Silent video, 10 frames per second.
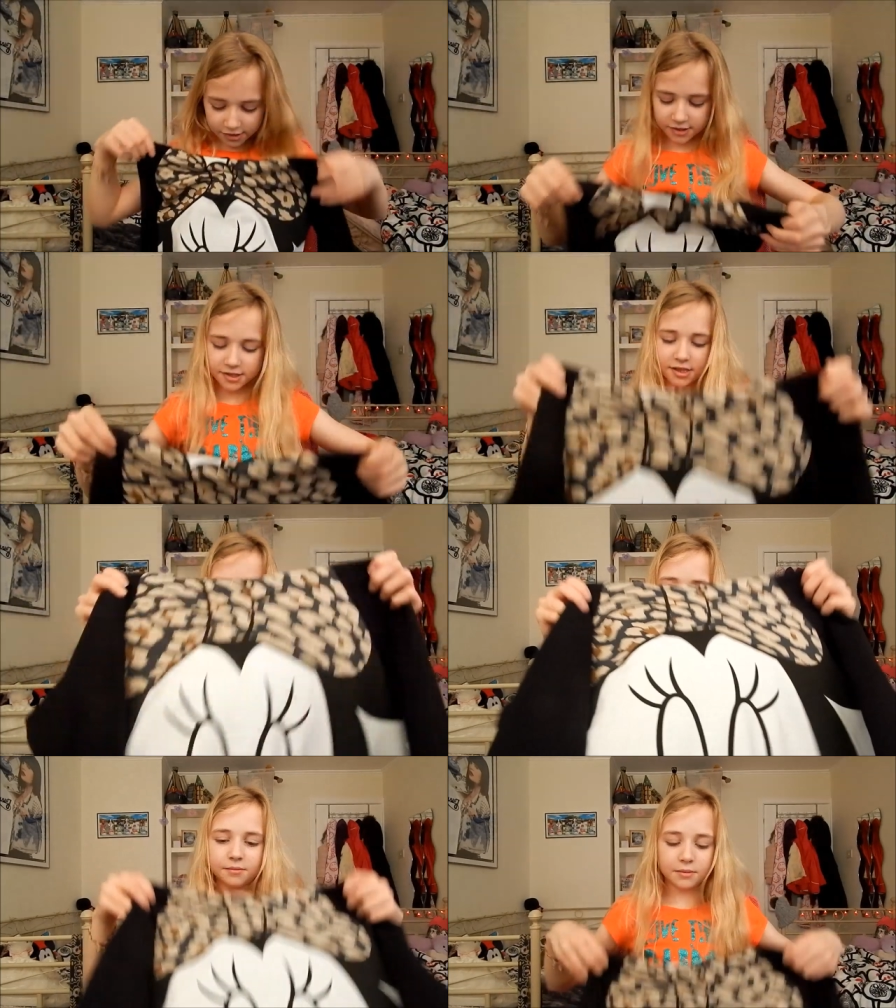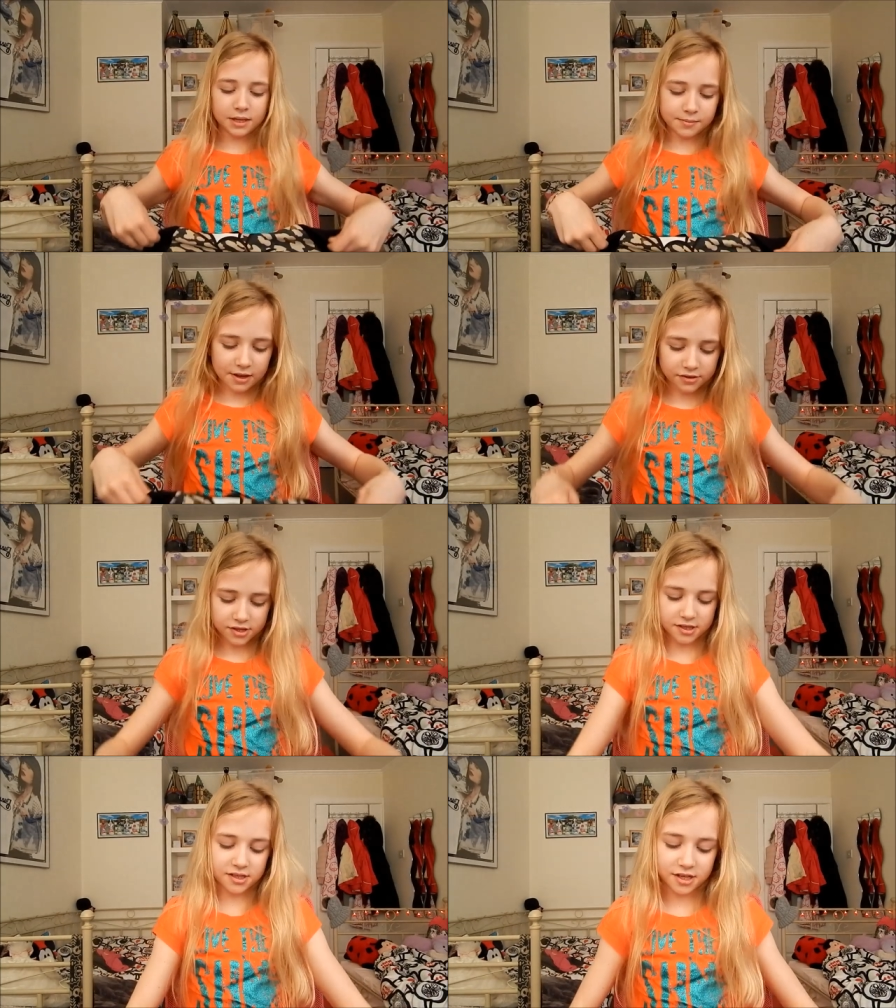I just, Minnie Mouse
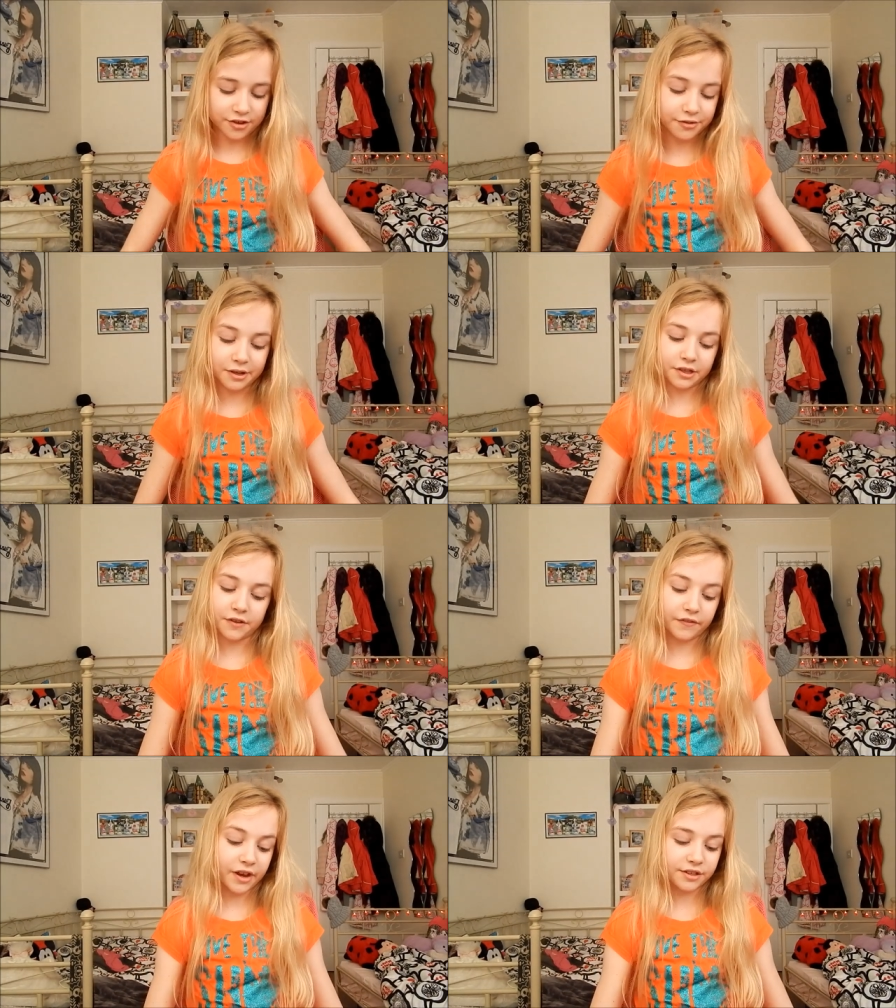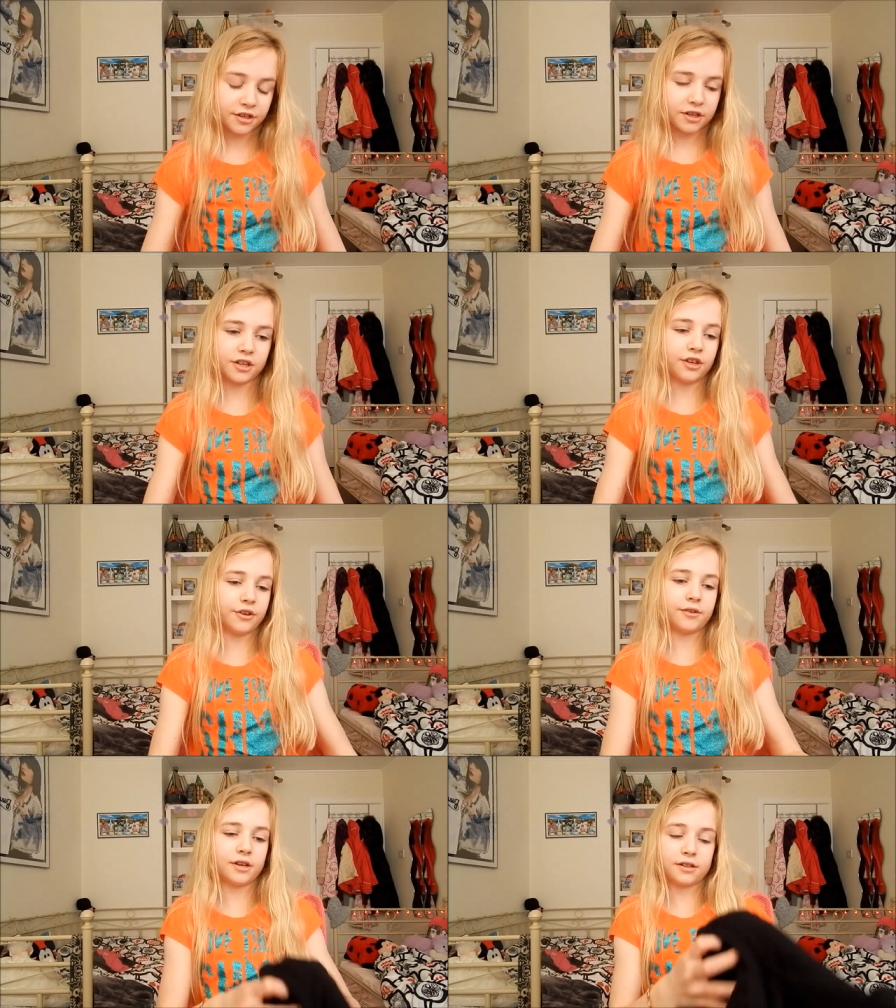is cute. I just find her
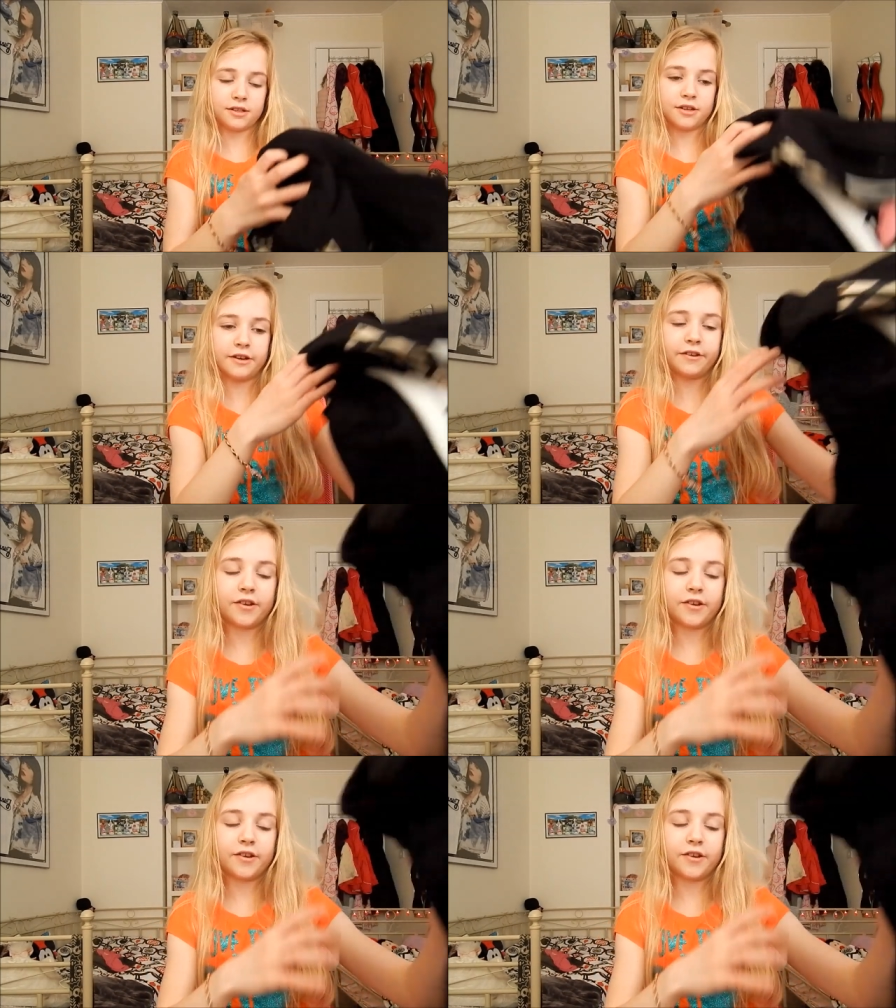cute. I don't know.